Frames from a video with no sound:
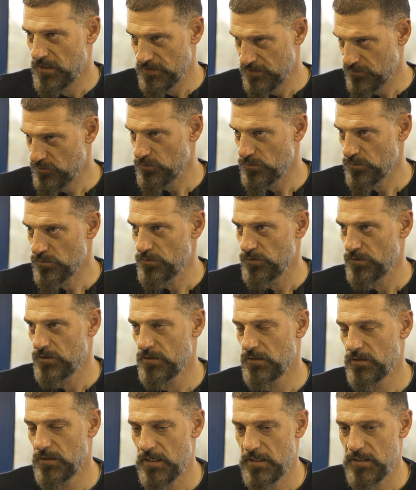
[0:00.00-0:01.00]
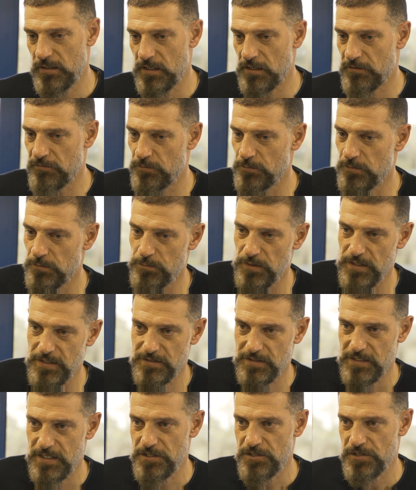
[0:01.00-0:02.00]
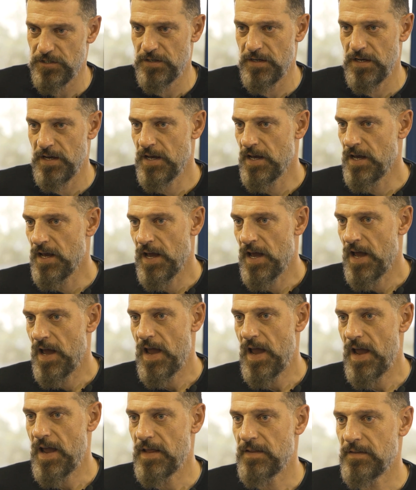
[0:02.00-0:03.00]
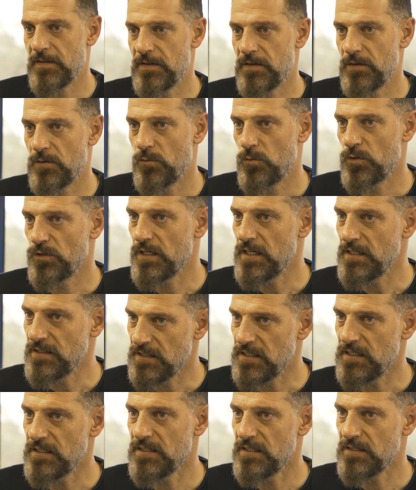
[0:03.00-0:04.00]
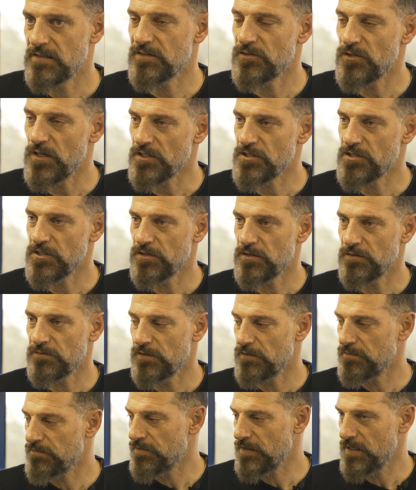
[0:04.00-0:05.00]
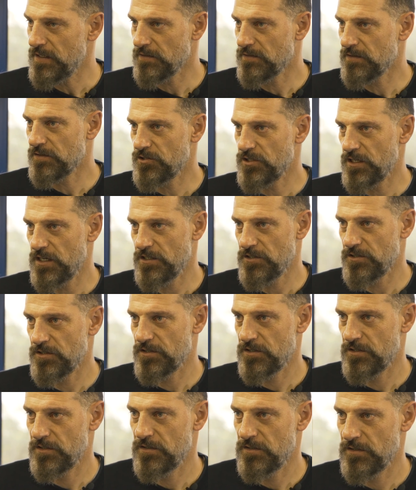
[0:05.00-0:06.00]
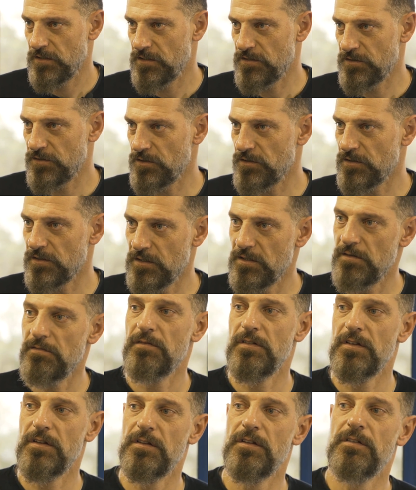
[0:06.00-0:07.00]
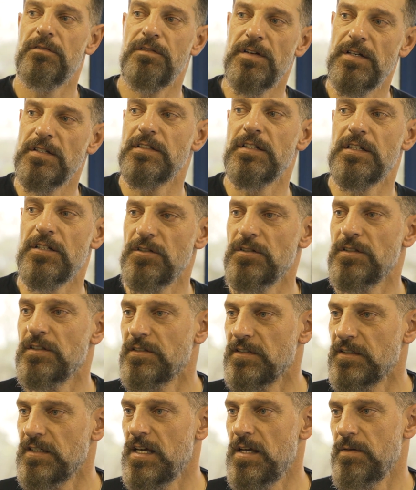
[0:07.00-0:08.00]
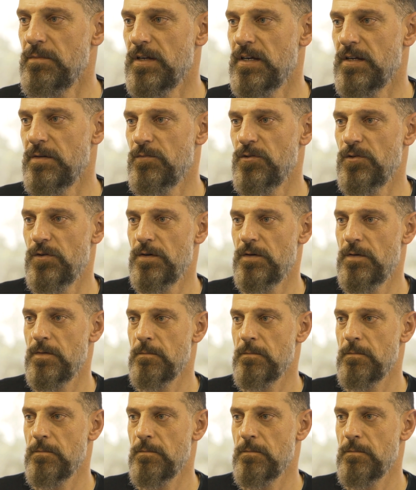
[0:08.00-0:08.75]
It's too good, like from the PlayStation. And what they said, the structure of the fans changed. It's not the fans are not the same anymore.